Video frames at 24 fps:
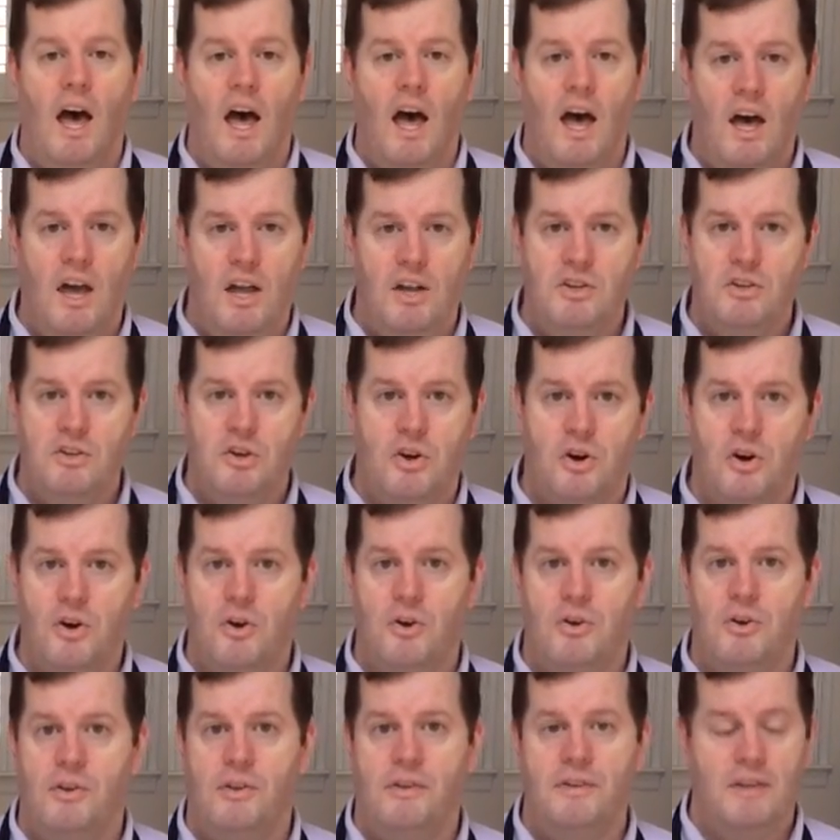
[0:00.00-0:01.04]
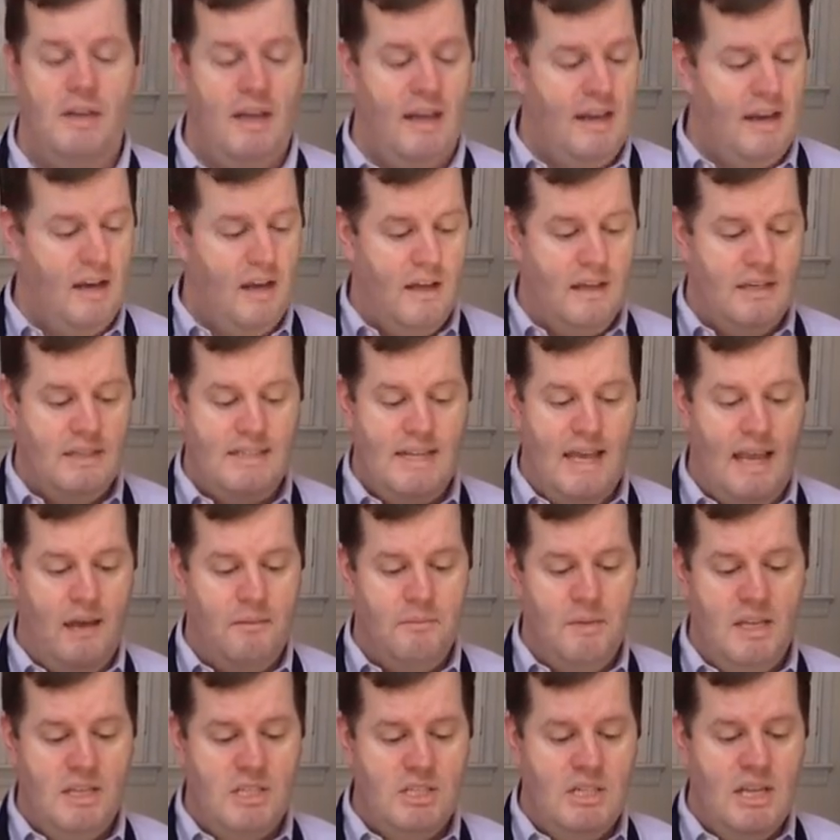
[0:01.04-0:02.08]
uncurled and
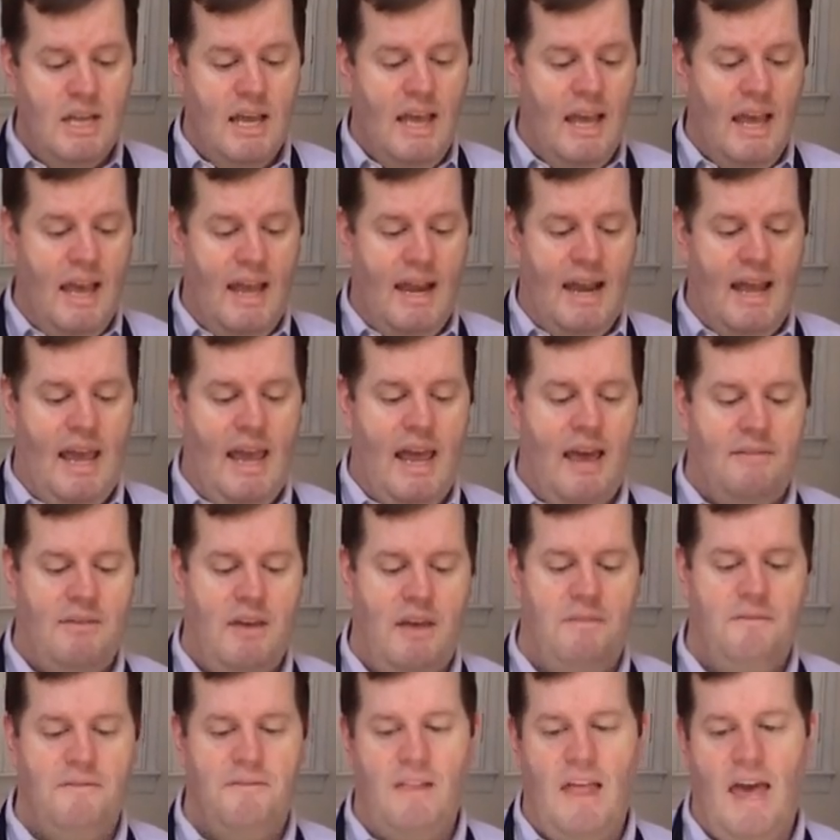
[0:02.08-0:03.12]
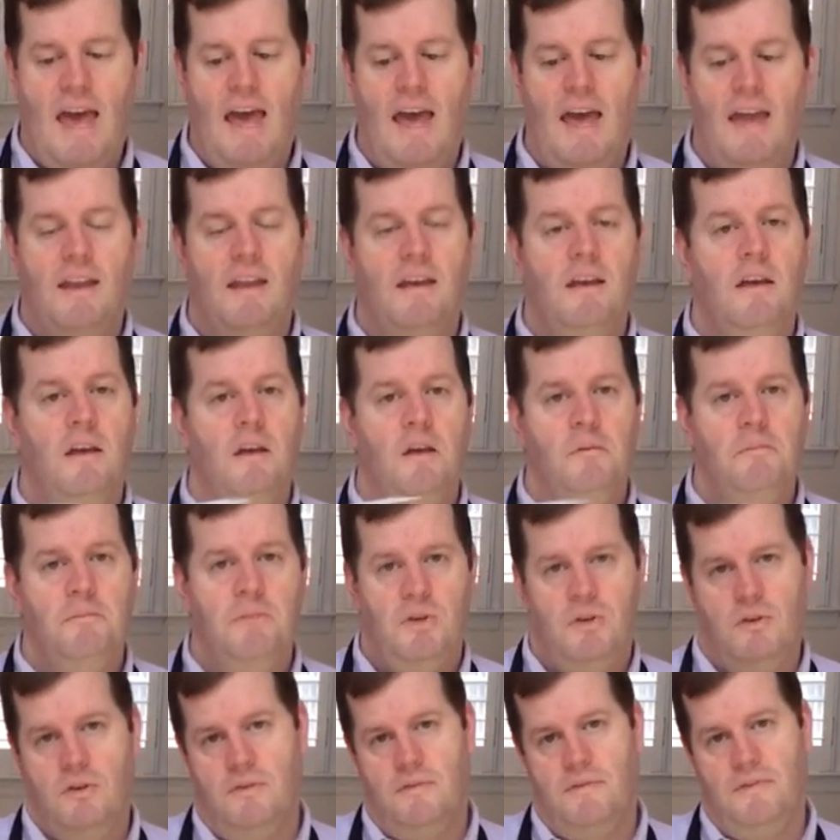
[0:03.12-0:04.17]
undamaged, and I have a flat,
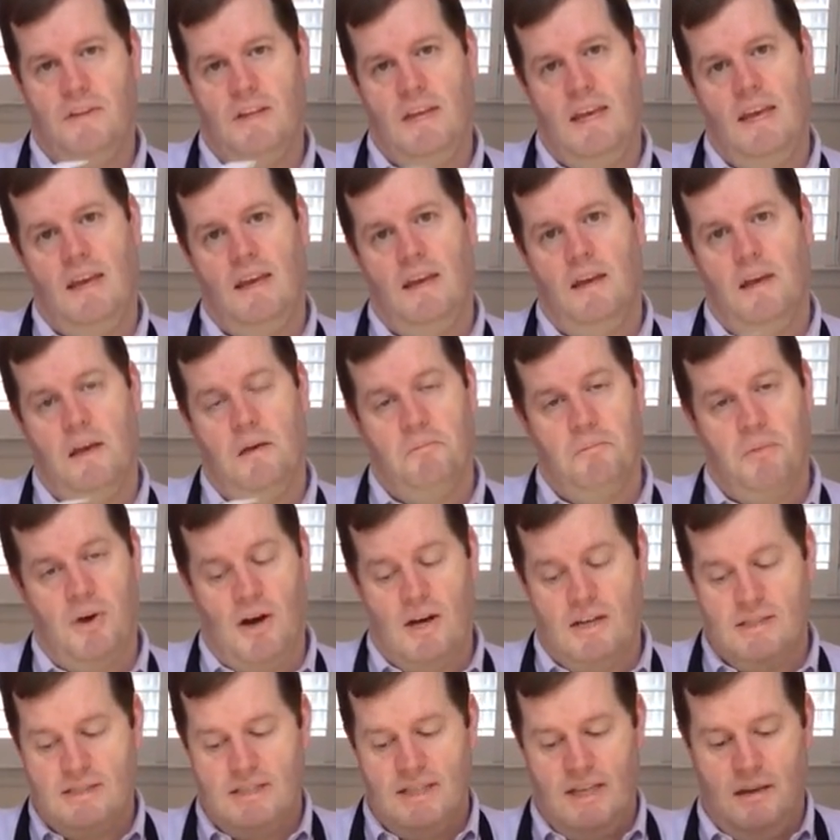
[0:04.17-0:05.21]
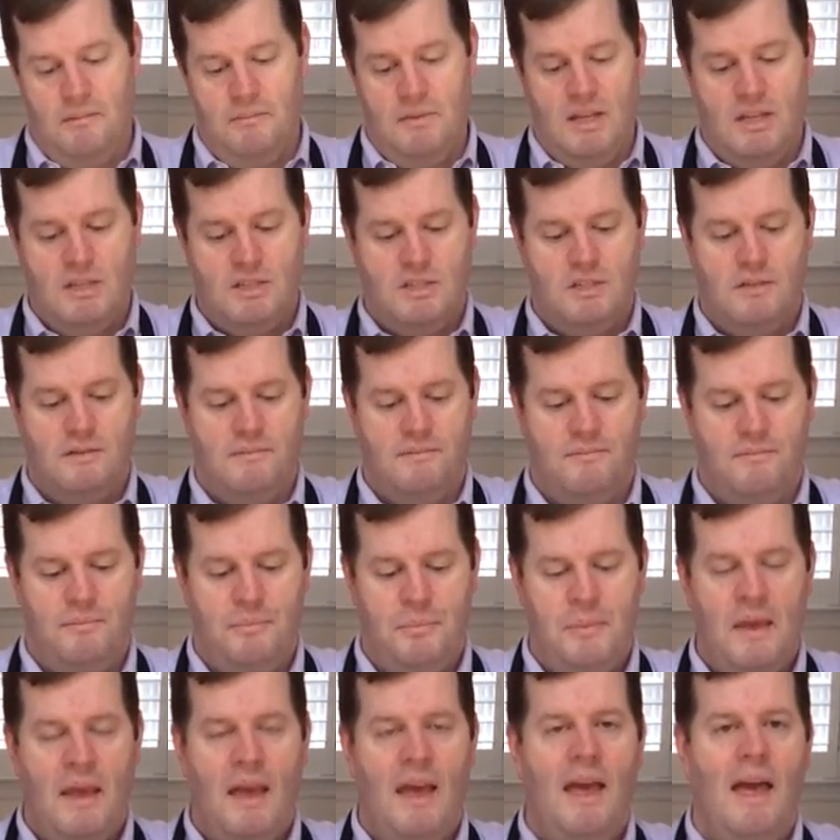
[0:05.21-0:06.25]
beautifully embossed image.
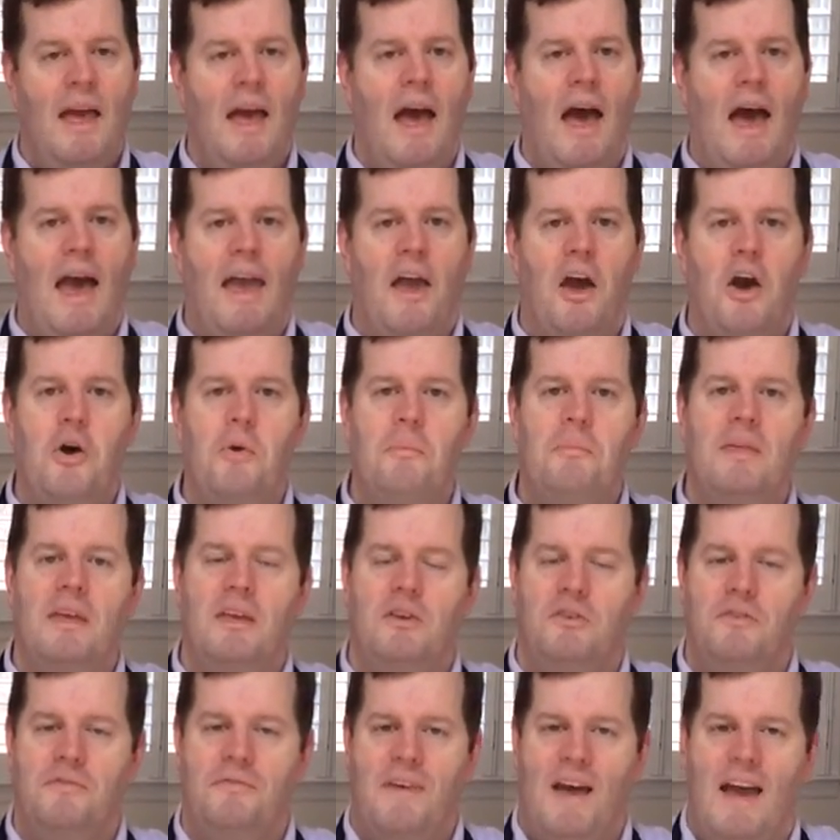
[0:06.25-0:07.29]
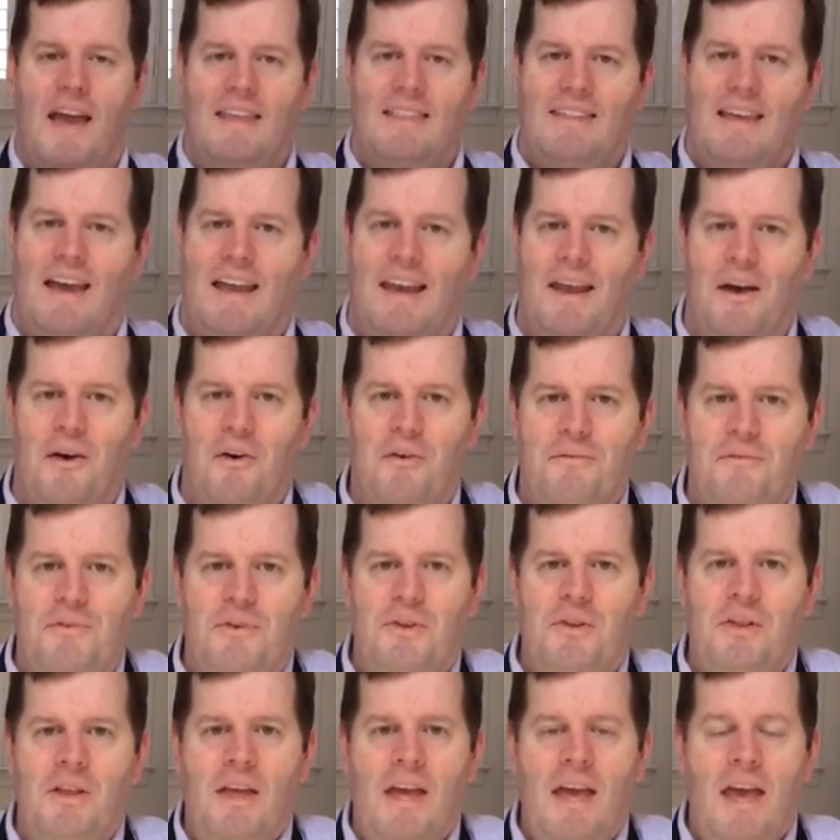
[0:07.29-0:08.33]
I hope that you find that
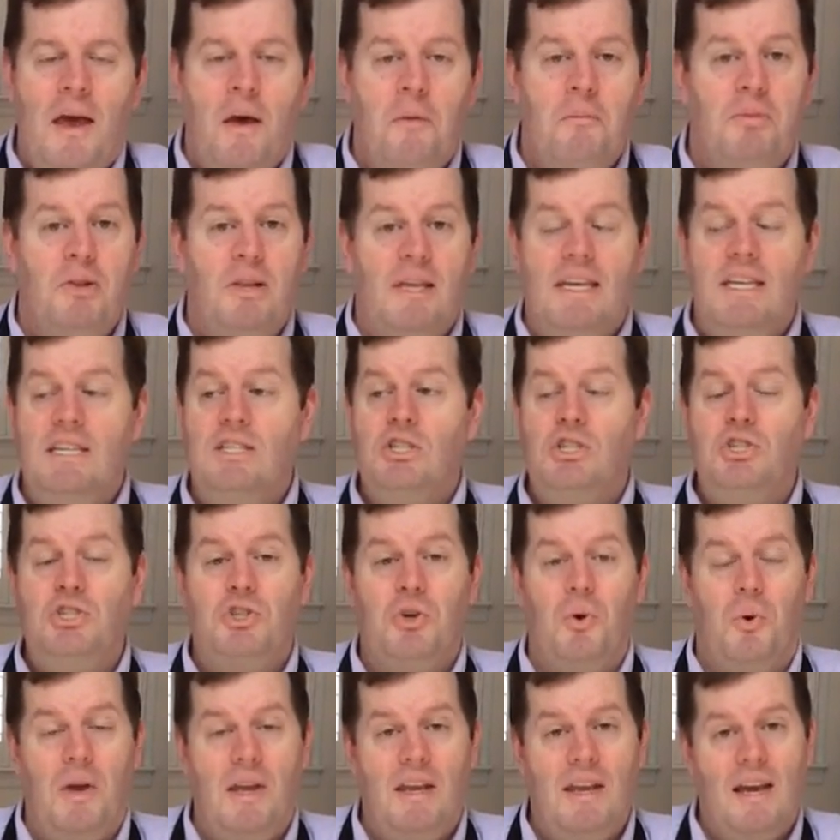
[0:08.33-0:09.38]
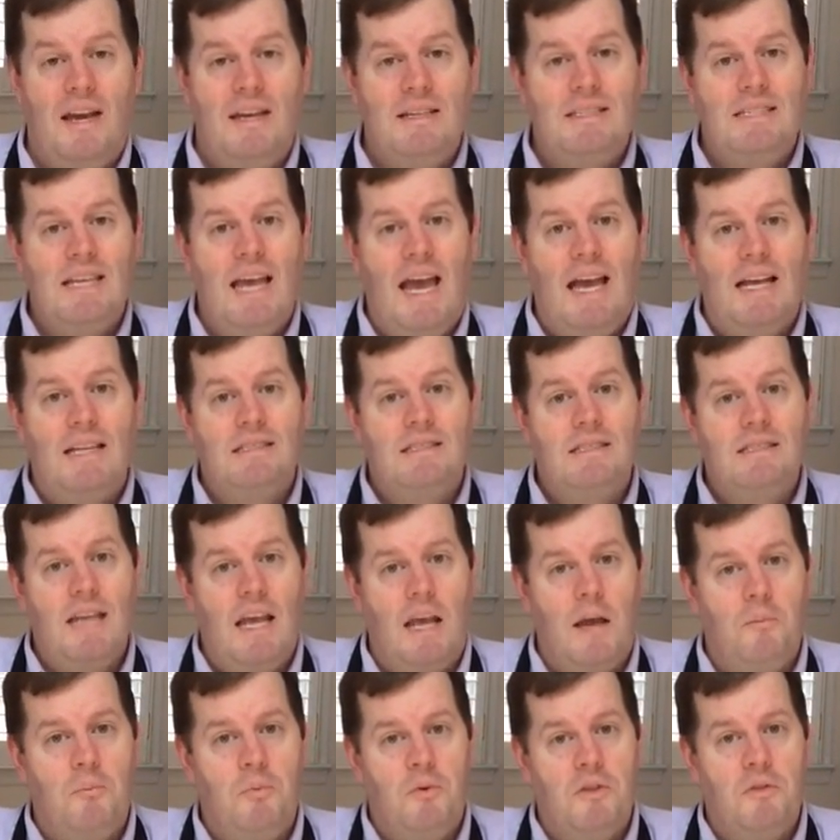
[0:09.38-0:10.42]
helpful. Please join us at
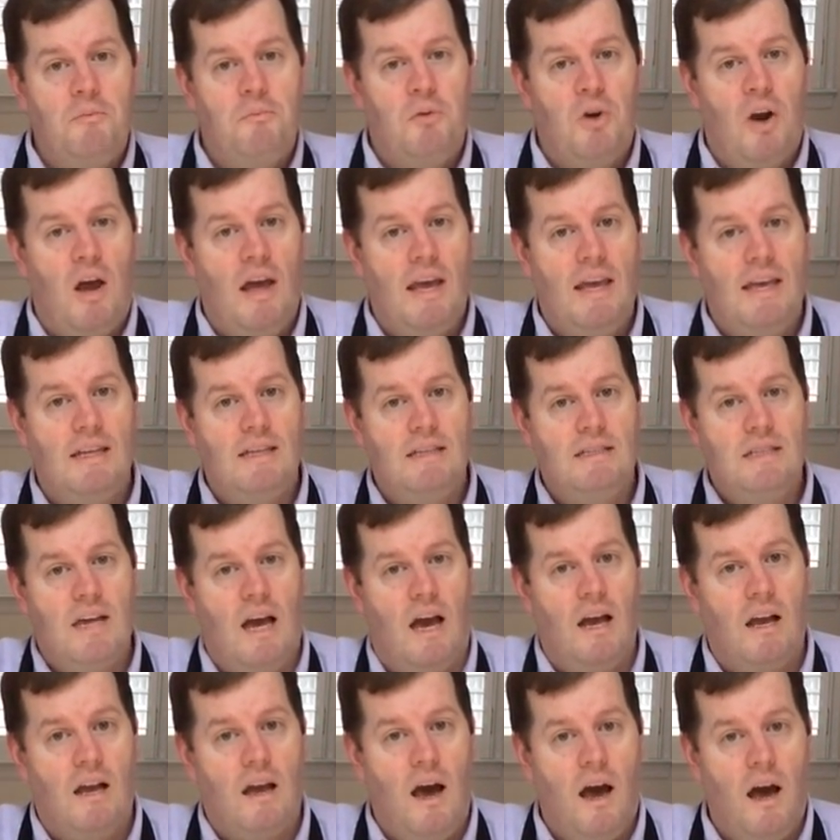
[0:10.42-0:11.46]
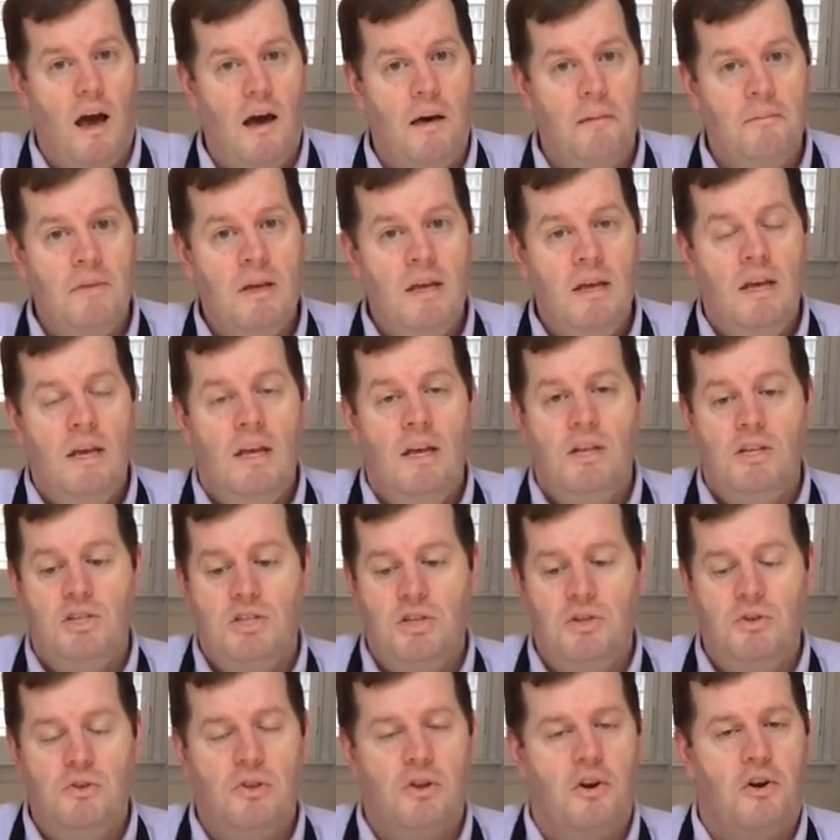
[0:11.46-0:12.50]
StampWithBrian.com
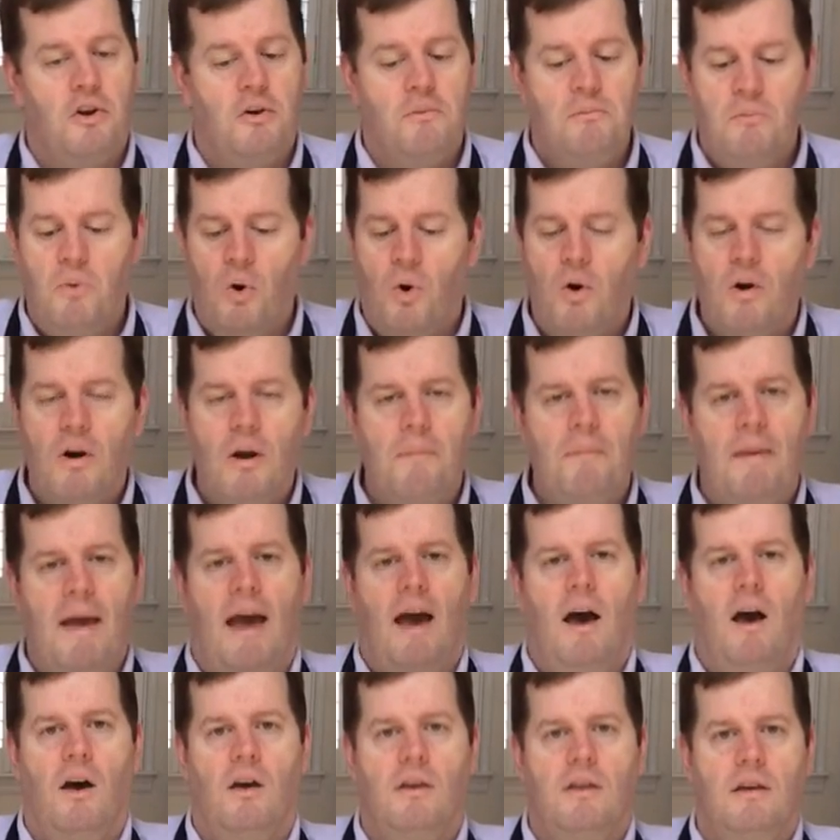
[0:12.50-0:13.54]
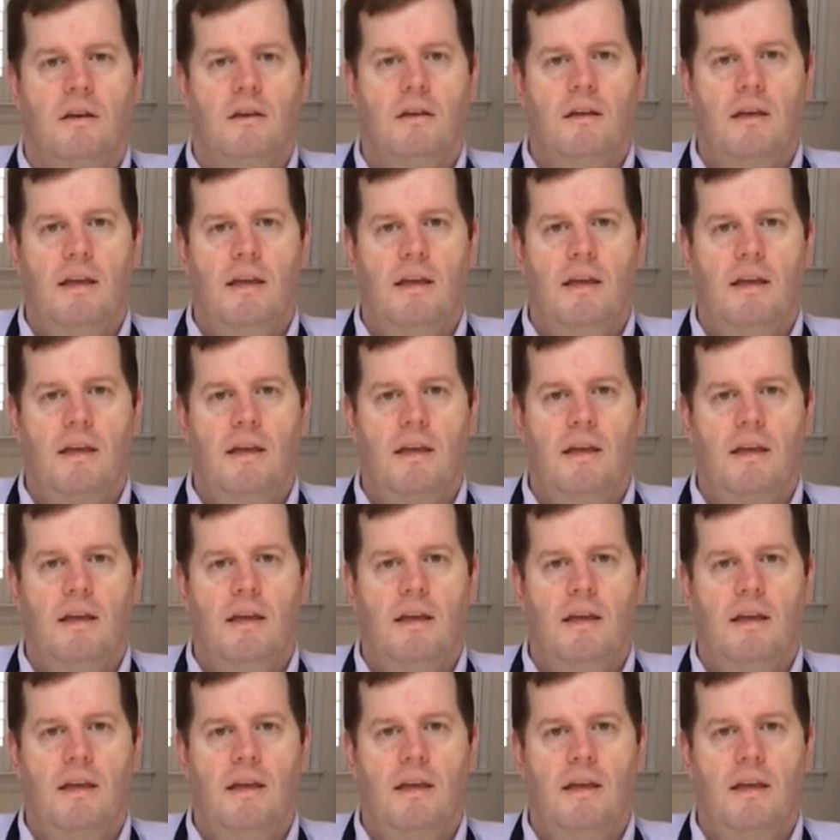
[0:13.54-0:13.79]
to learn more about